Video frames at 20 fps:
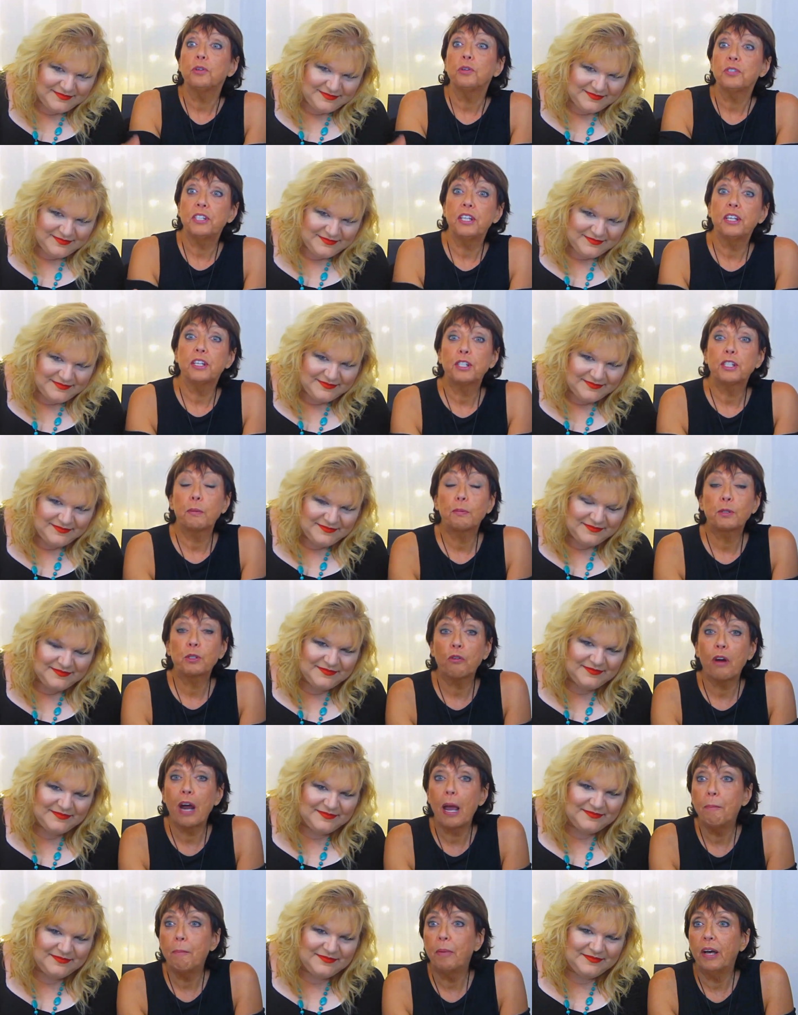Speaker 1: see a
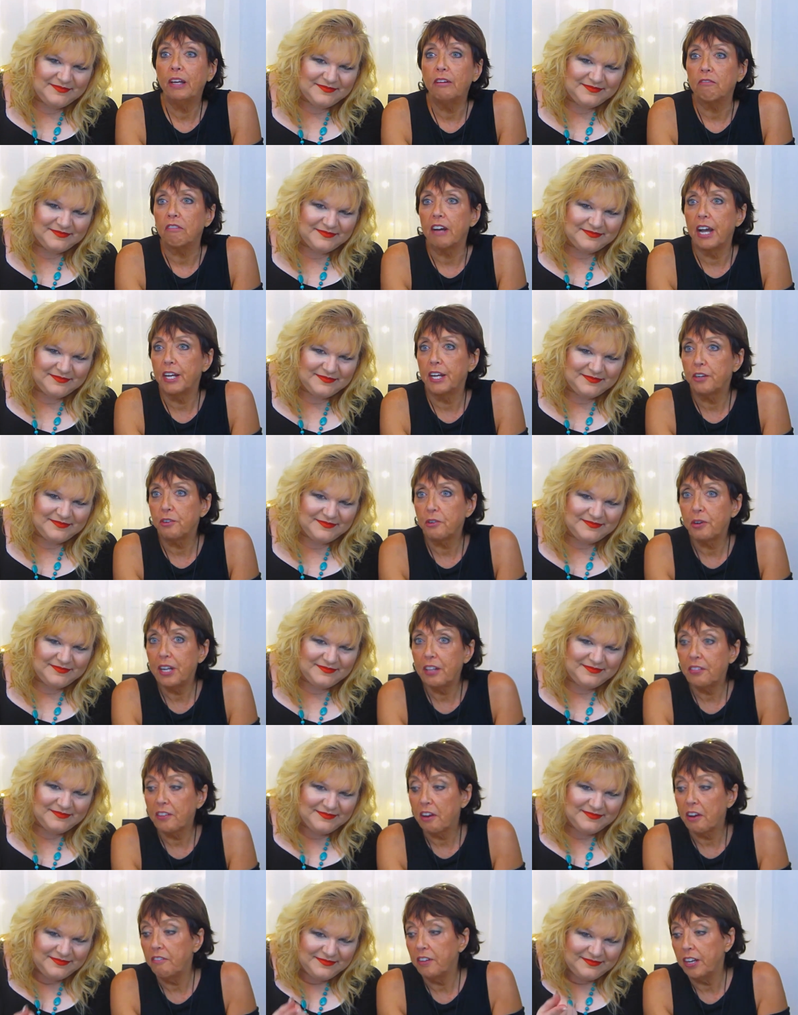subscribe button right
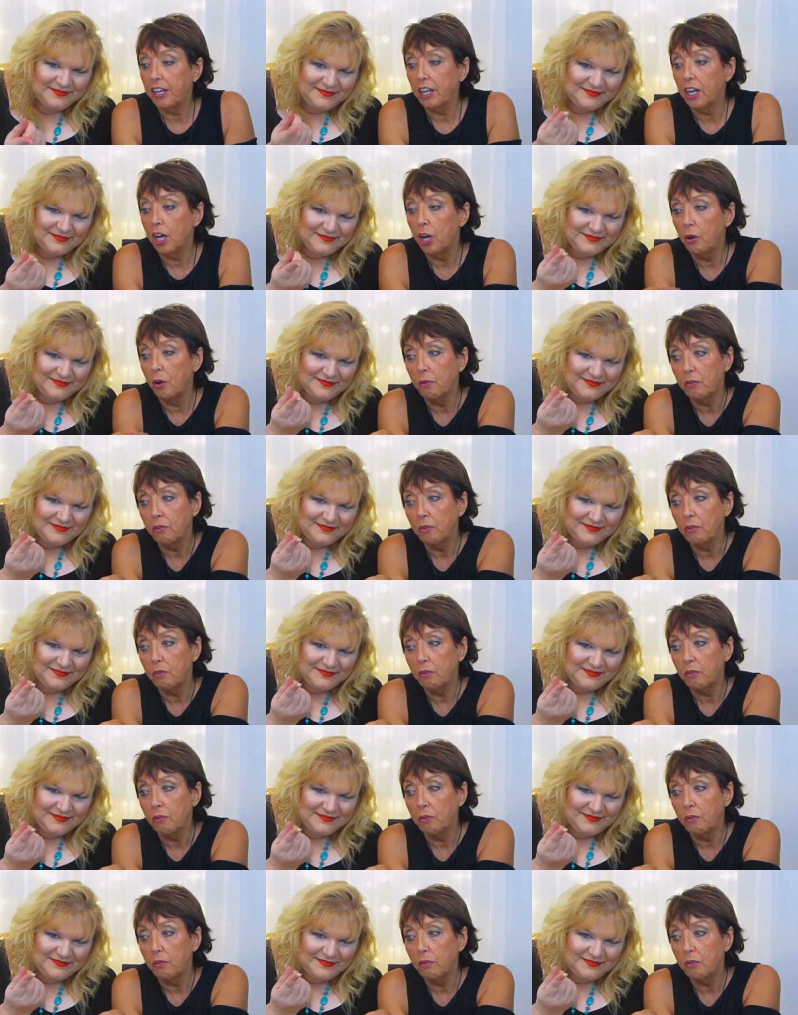underneath our video.